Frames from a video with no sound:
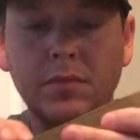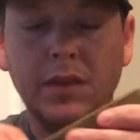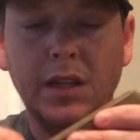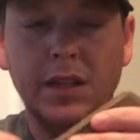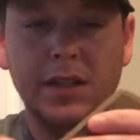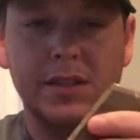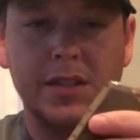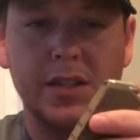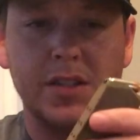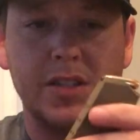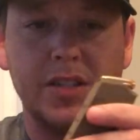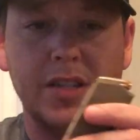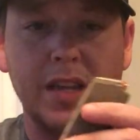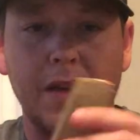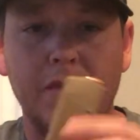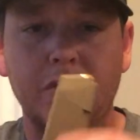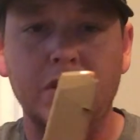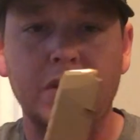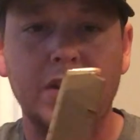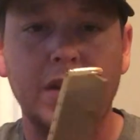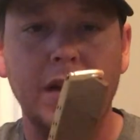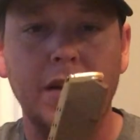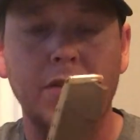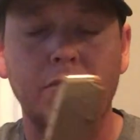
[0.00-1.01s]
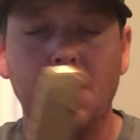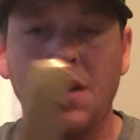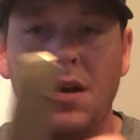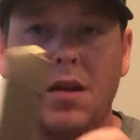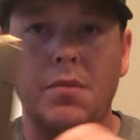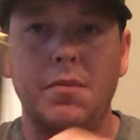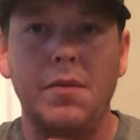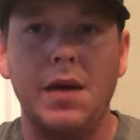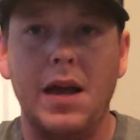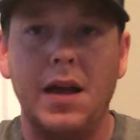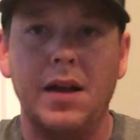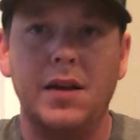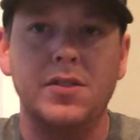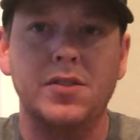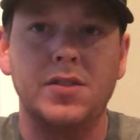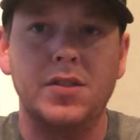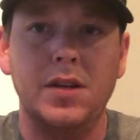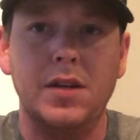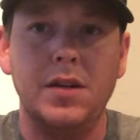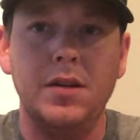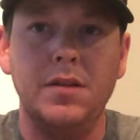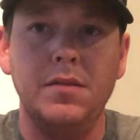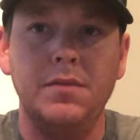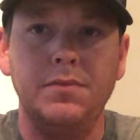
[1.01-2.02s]
It's a 17 round
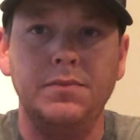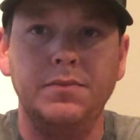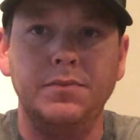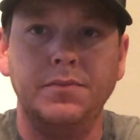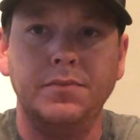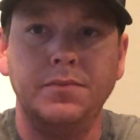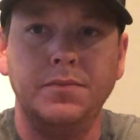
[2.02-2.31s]
magazine.